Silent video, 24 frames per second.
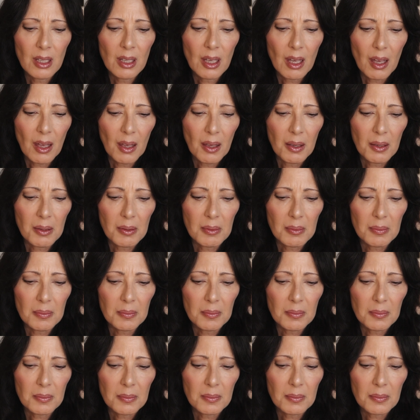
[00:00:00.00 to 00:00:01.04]

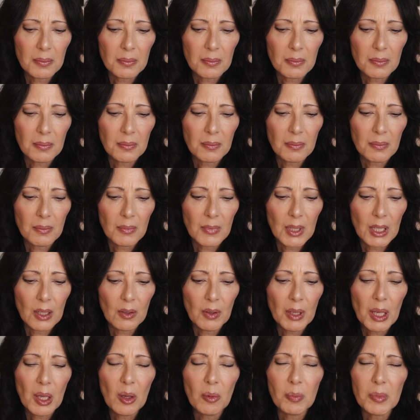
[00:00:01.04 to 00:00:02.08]
You know,
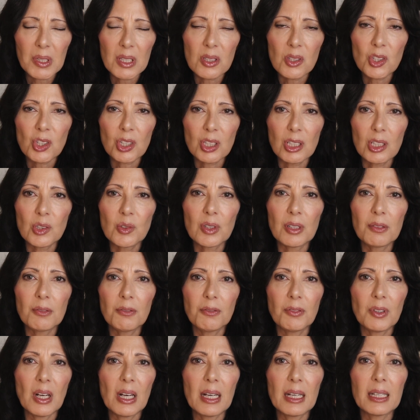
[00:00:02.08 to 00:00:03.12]
help these children
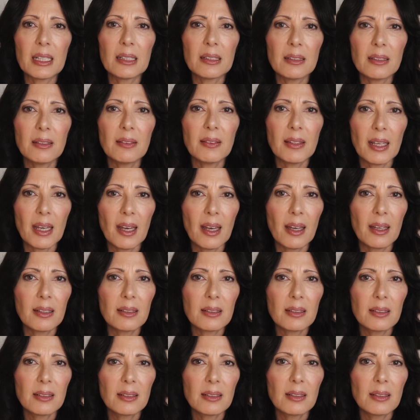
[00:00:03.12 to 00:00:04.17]
find
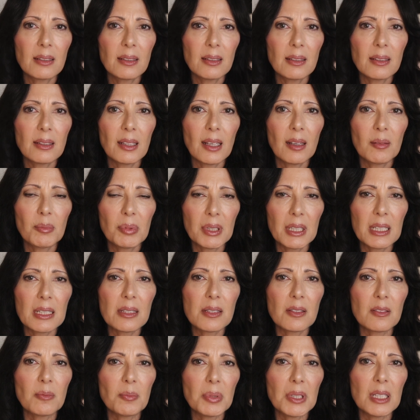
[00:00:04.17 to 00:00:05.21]
that
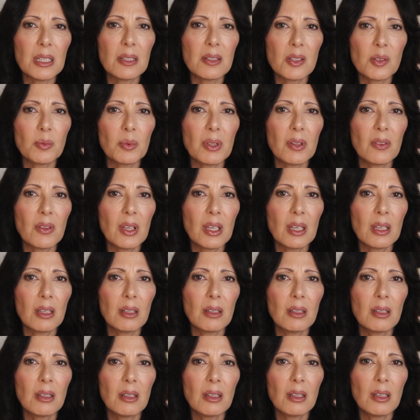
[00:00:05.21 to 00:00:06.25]
place of peace
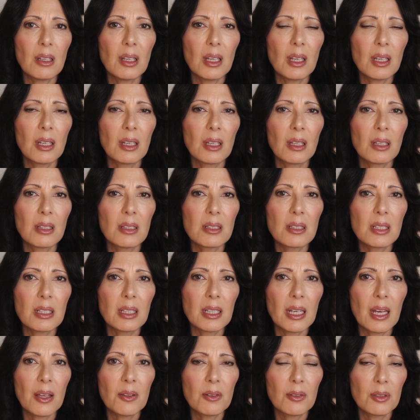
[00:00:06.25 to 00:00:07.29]
within, and
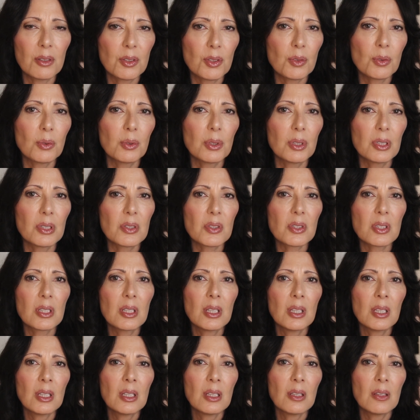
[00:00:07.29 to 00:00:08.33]
gather the tools
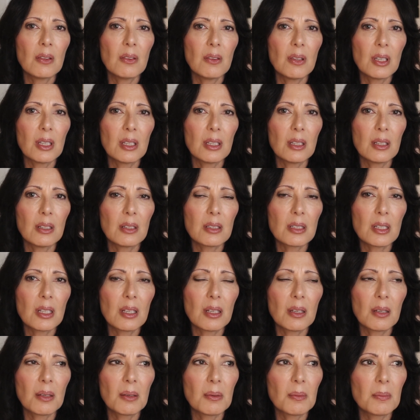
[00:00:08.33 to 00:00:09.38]
that
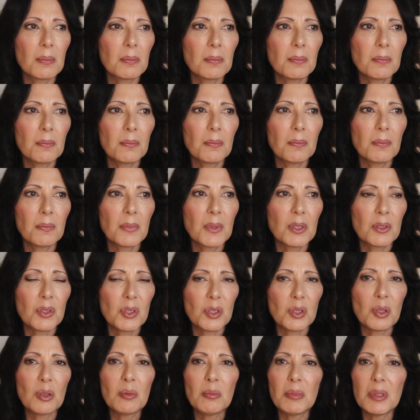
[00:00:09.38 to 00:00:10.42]
there's
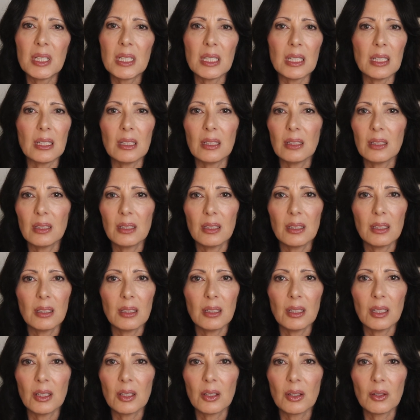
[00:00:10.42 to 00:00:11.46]
so many,
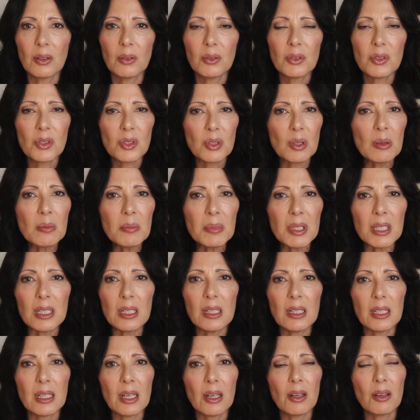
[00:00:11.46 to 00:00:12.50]
you know, so
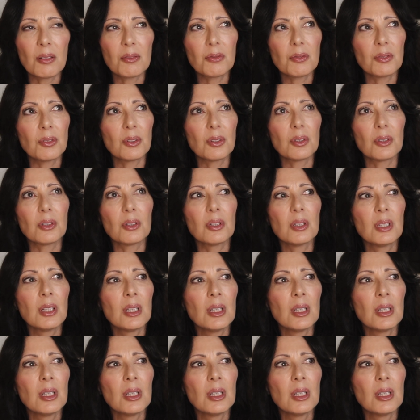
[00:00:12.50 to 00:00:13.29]
many now for